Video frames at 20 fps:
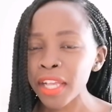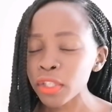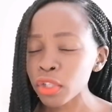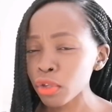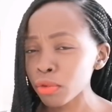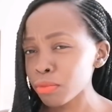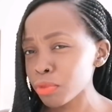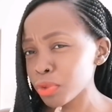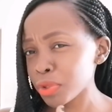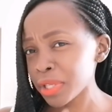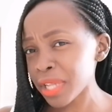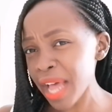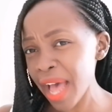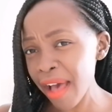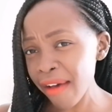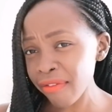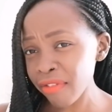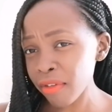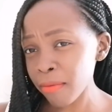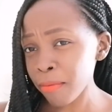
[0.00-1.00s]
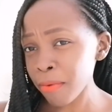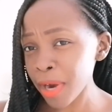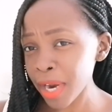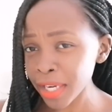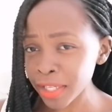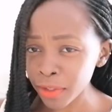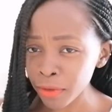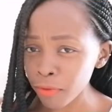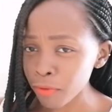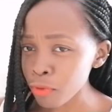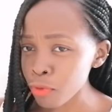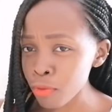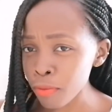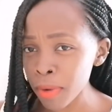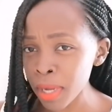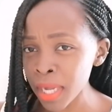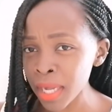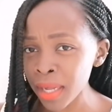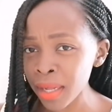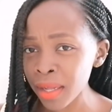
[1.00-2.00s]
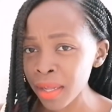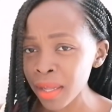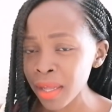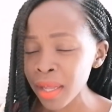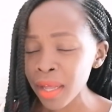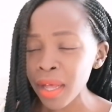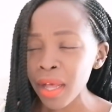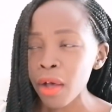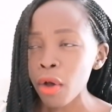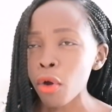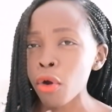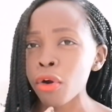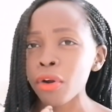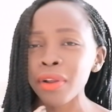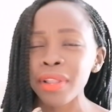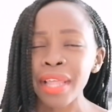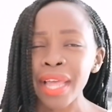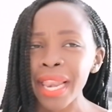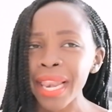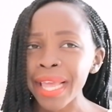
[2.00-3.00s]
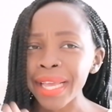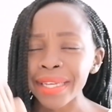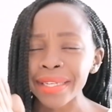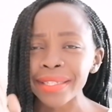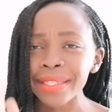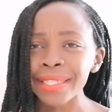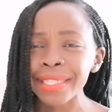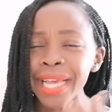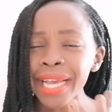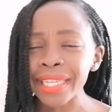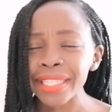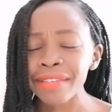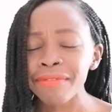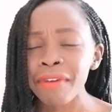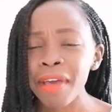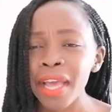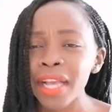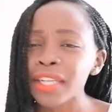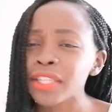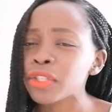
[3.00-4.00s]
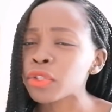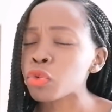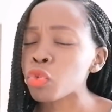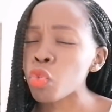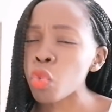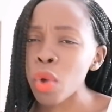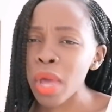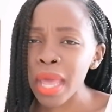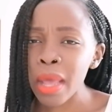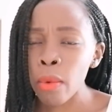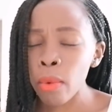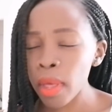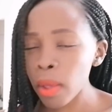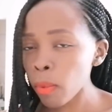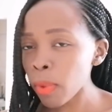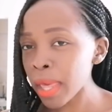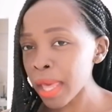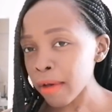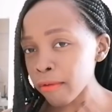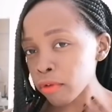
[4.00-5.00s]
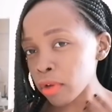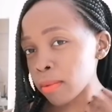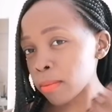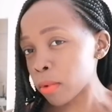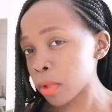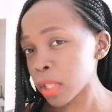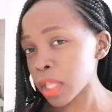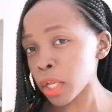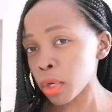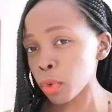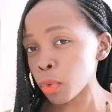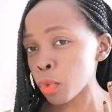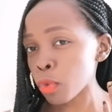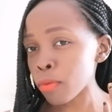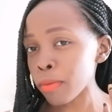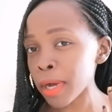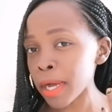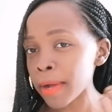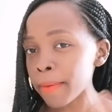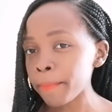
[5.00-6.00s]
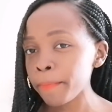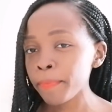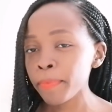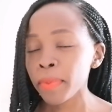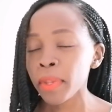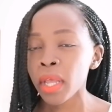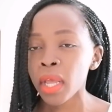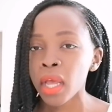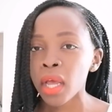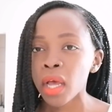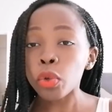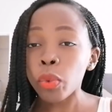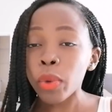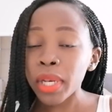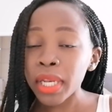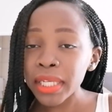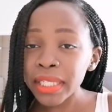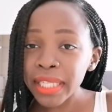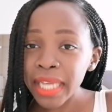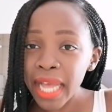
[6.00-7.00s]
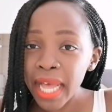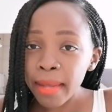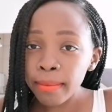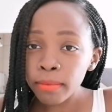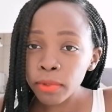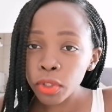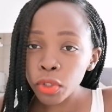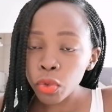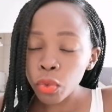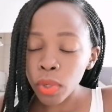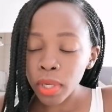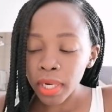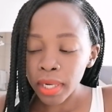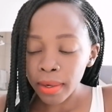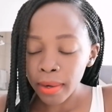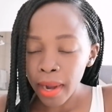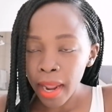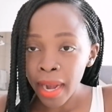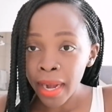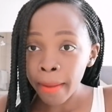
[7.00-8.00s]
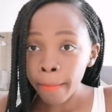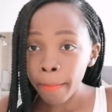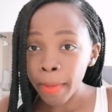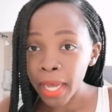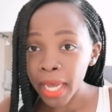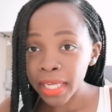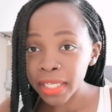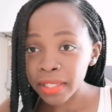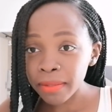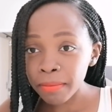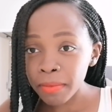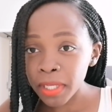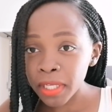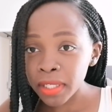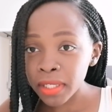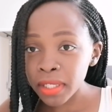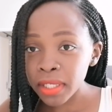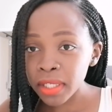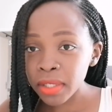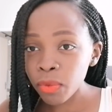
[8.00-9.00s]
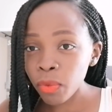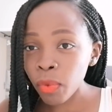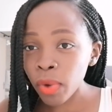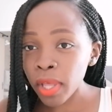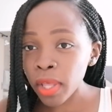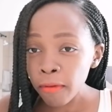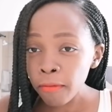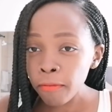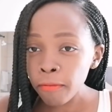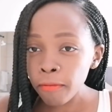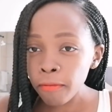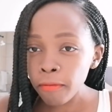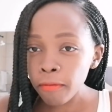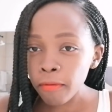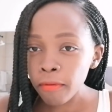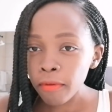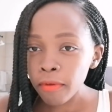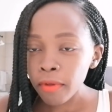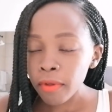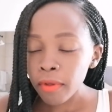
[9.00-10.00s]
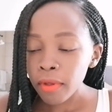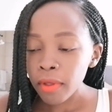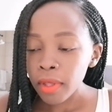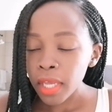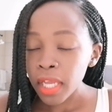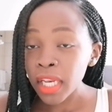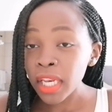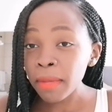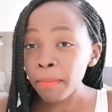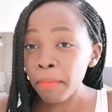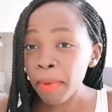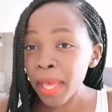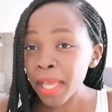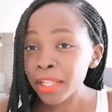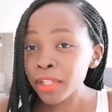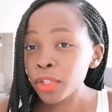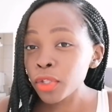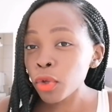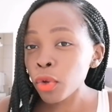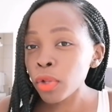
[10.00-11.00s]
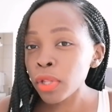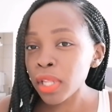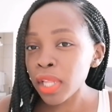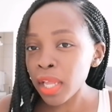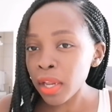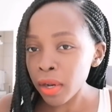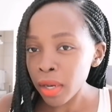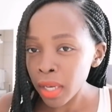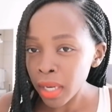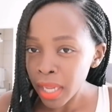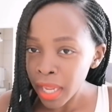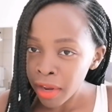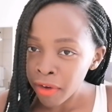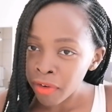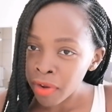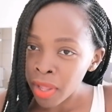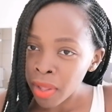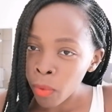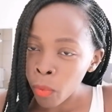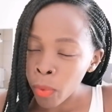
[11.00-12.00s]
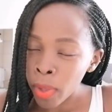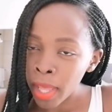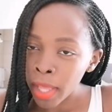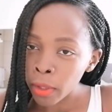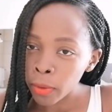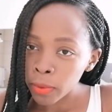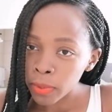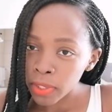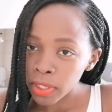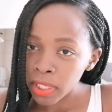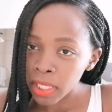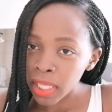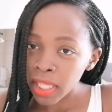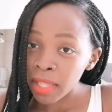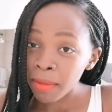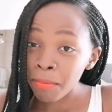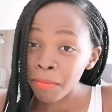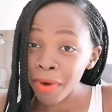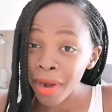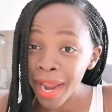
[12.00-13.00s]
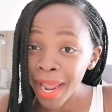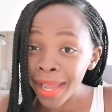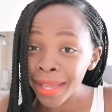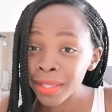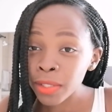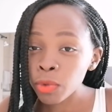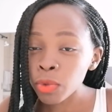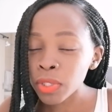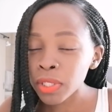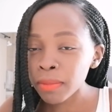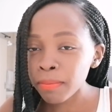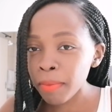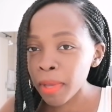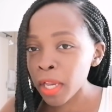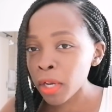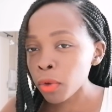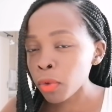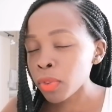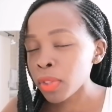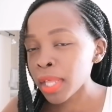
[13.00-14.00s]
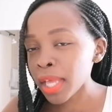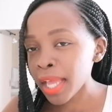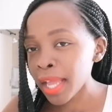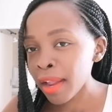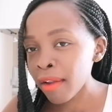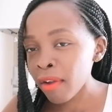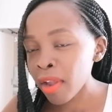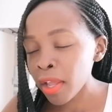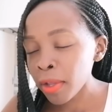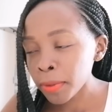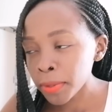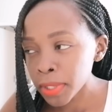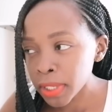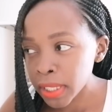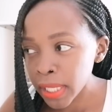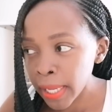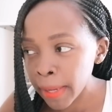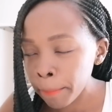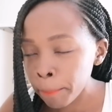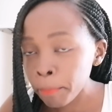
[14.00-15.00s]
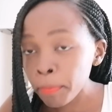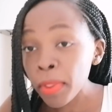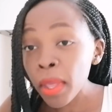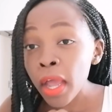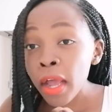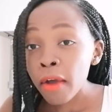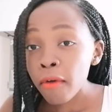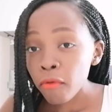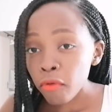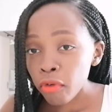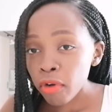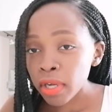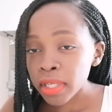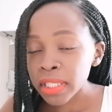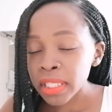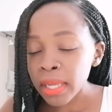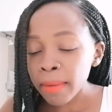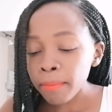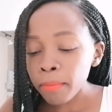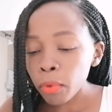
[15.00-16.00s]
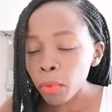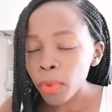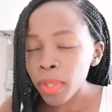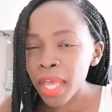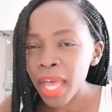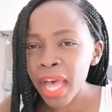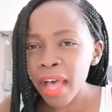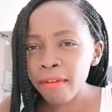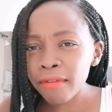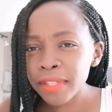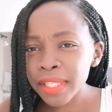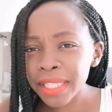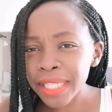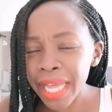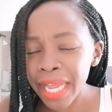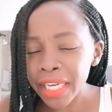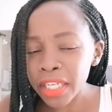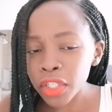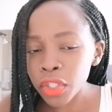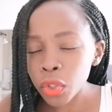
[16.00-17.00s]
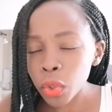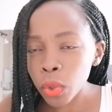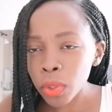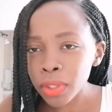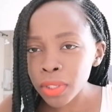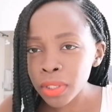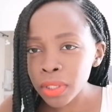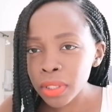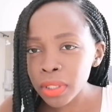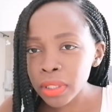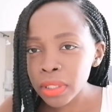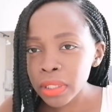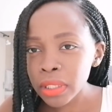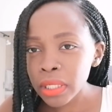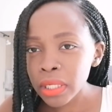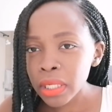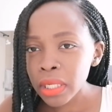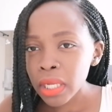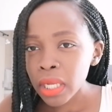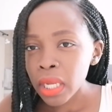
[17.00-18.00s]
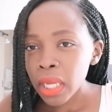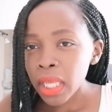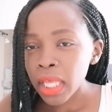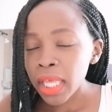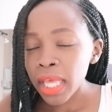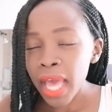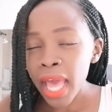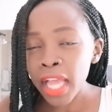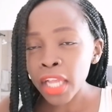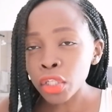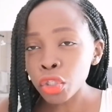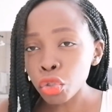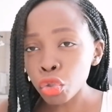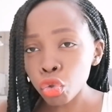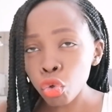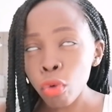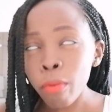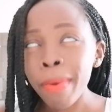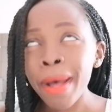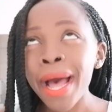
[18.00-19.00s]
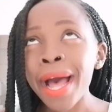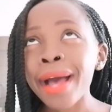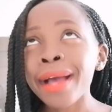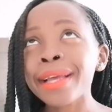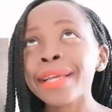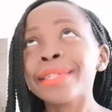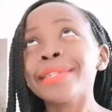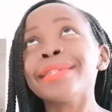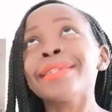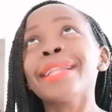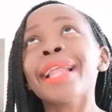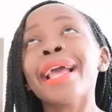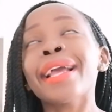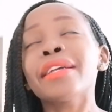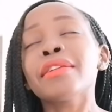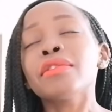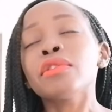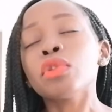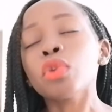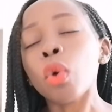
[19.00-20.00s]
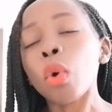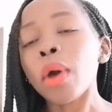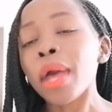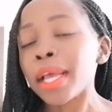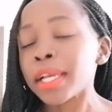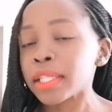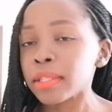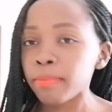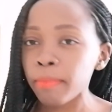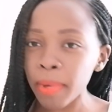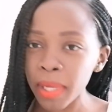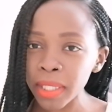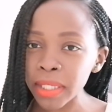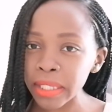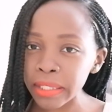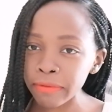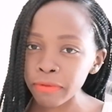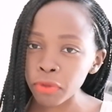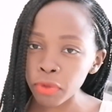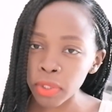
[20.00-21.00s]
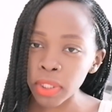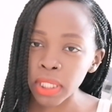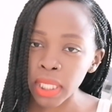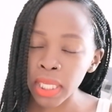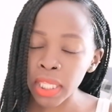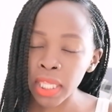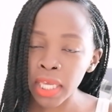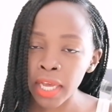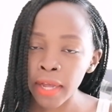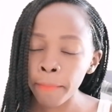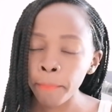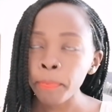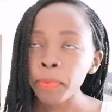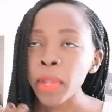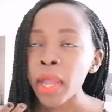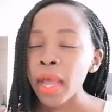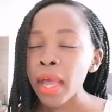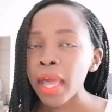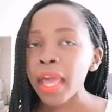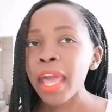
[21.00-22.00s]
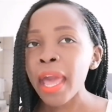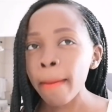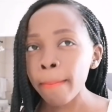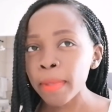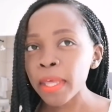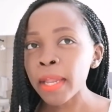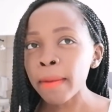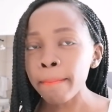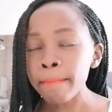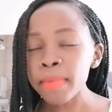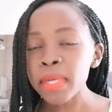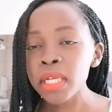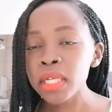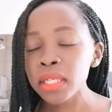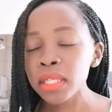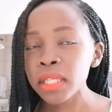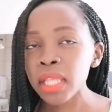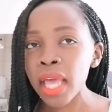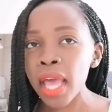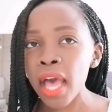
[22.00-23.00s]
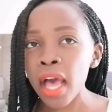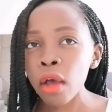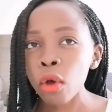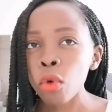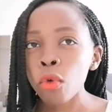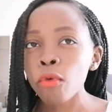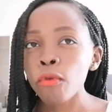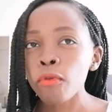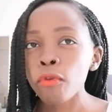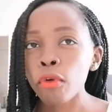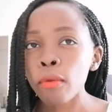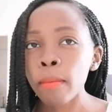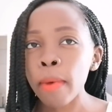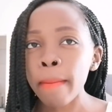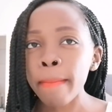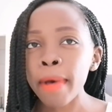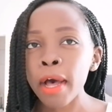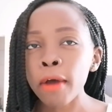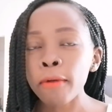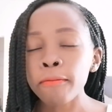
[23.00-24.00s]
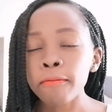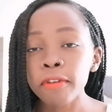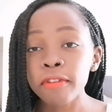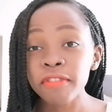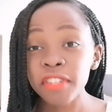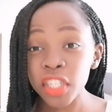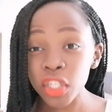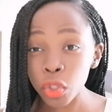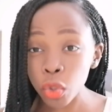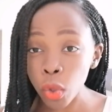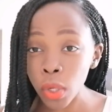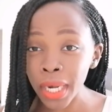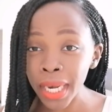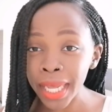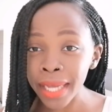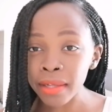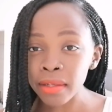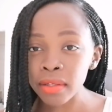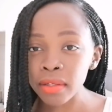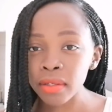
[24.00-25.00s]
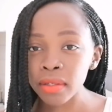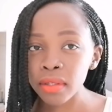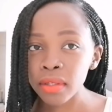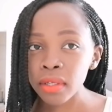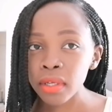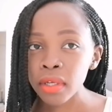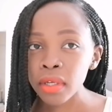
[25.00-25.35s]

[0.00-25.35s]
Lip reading: is almost half the price of Uber, or they're like, Taxify is way affordable than Uber. So when it comes to an apartment, if it depends on the area where you stay, the price will depend on the area you stay. For example, we have Sandton here in Joburg. It is like so expensive to stay there. Airbnbs there go from about $50